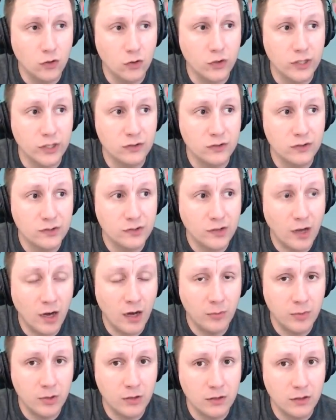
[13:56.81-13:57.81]
You can
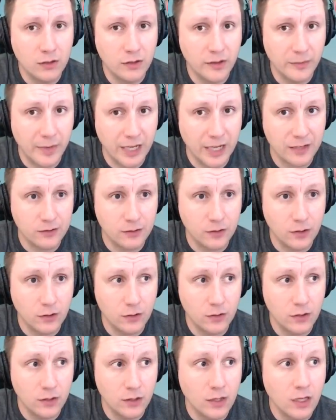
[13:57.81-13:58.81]
stop the
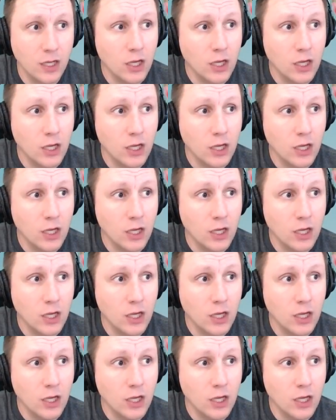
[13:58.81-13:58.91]
masternode.